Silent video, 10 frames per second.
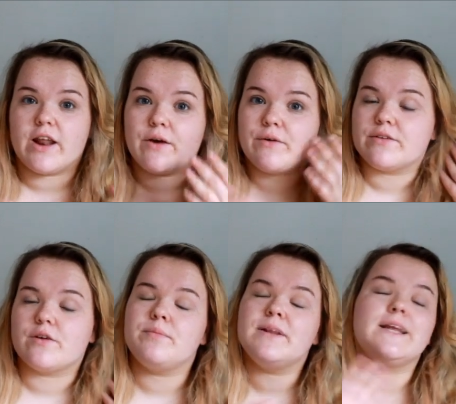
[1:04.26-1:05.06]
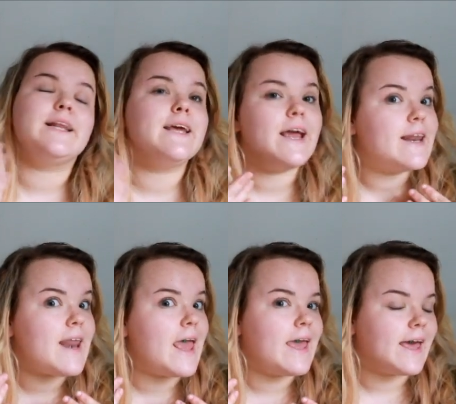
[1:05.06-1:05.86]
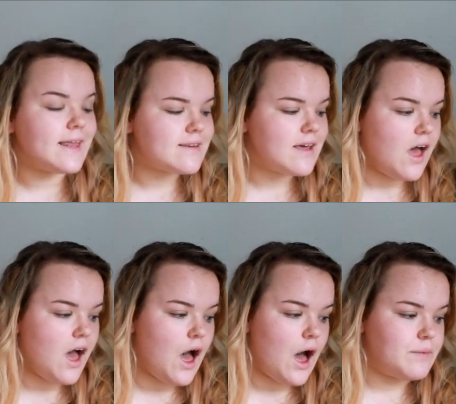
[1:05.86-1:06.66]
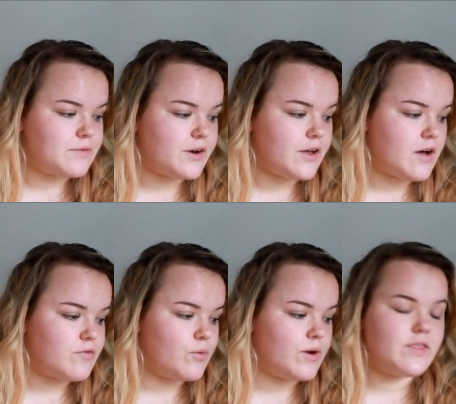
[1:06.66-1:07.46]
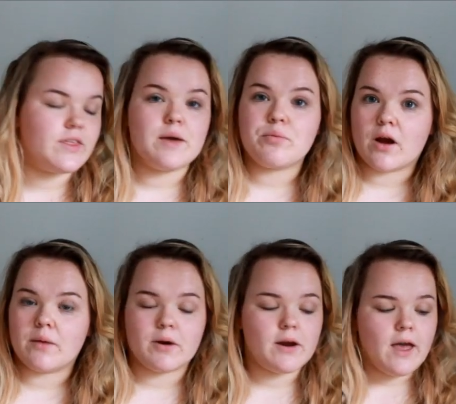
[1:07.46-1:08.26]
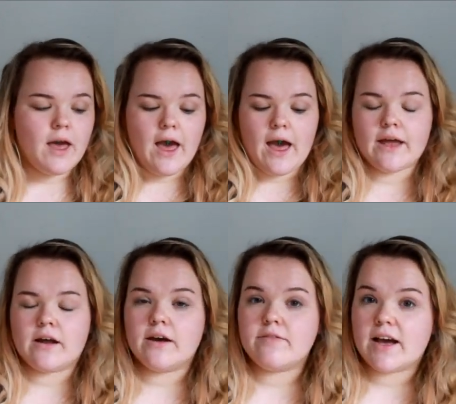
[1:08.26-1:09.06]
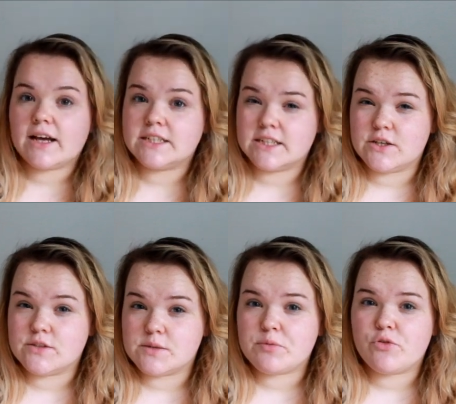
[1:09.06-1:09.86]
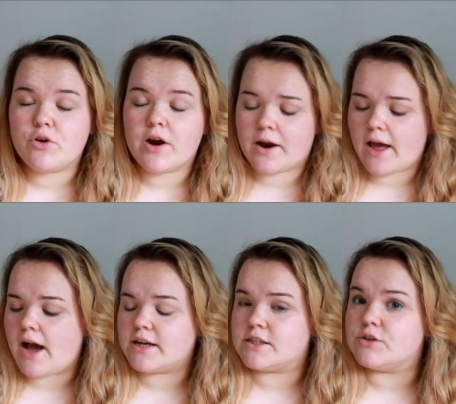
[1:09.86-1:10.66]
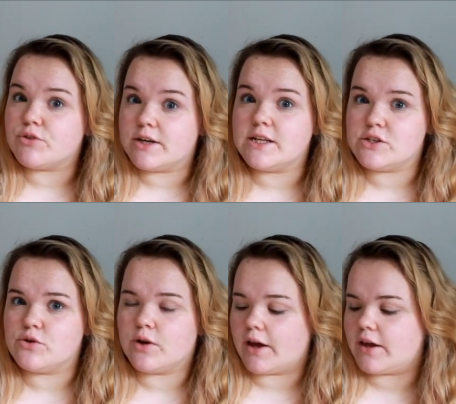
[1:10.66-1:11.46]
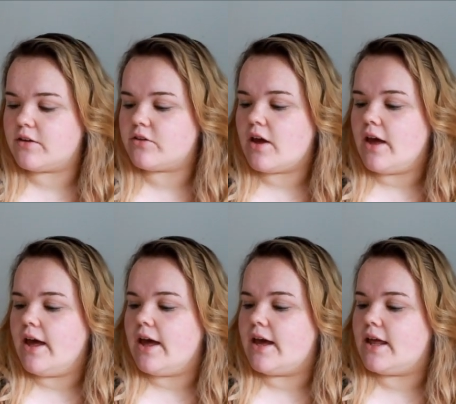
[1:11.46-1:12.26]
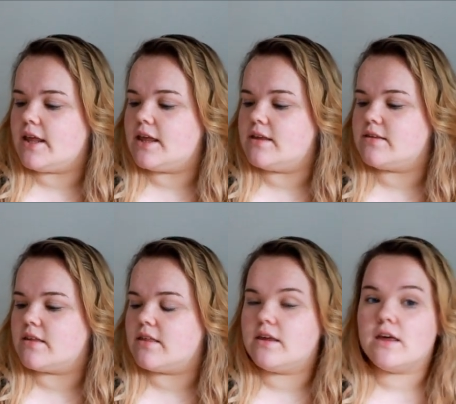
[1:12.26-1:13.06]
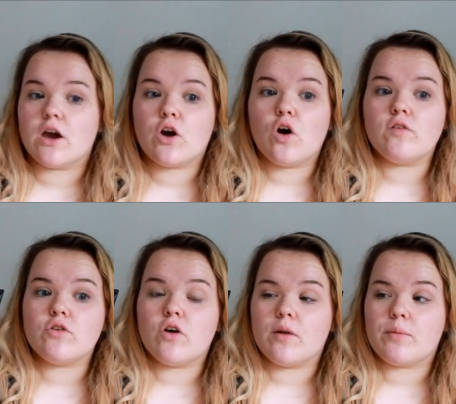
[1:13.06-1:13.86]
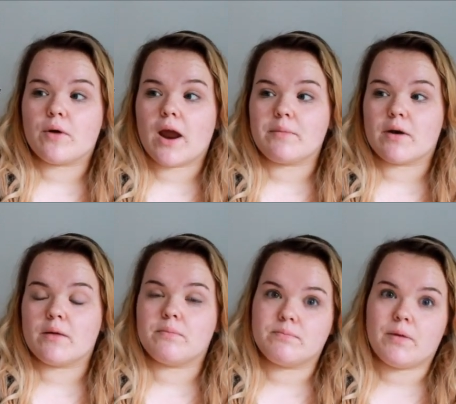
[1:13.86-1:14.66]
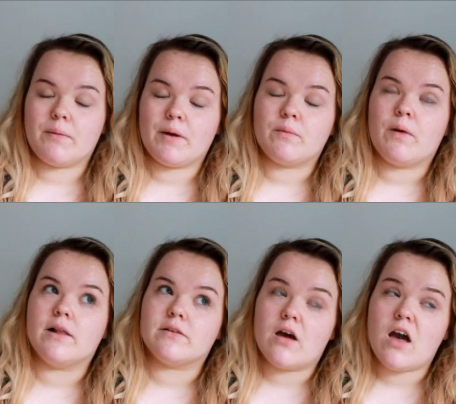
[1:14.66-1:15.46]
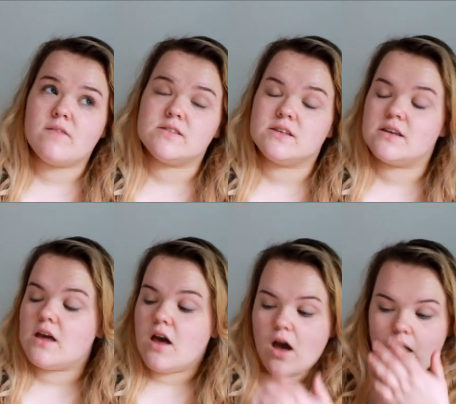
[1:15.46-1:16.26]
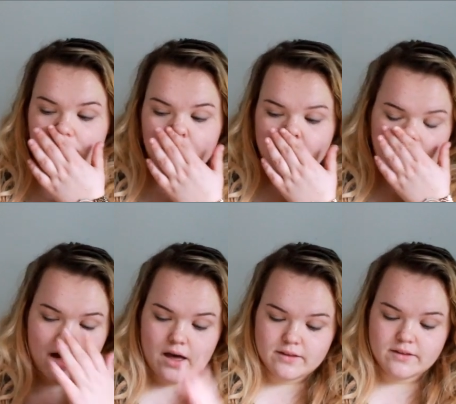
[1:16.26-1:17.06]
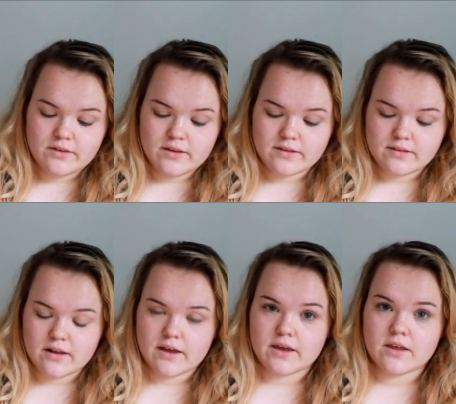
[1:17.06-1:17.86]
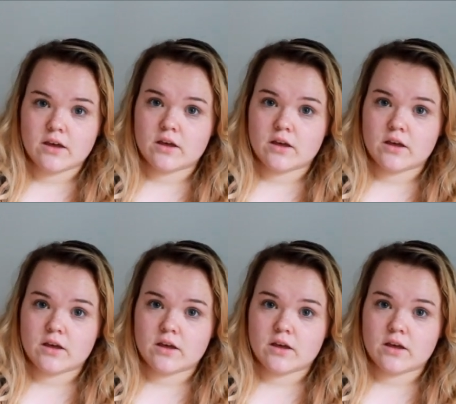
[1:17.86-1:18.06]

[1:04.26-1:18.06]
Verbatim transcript: right now and it's completely naked. I'm starting off with a primer, and I've actually used this before and I actually really do like it. It is the Coverall primer by Wet n Wild, obviously. But yeah, this is like